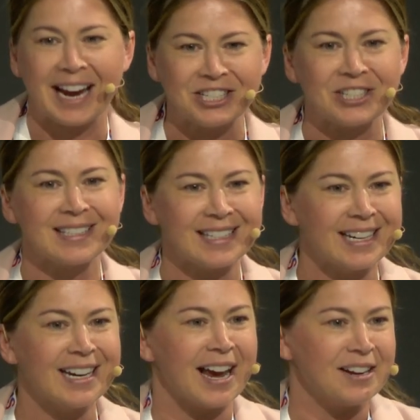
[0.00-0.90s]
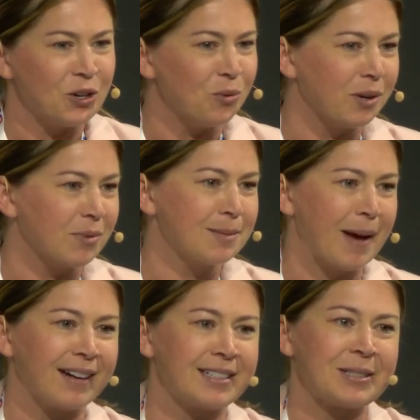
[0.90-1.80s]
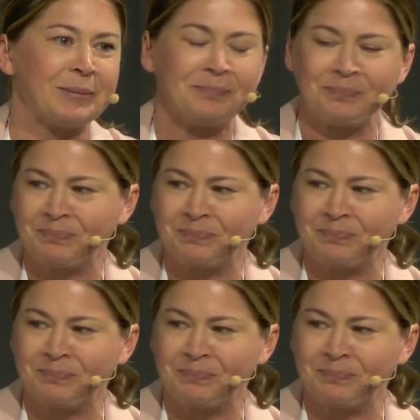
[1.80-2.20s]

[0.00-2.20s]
agency and who we respect.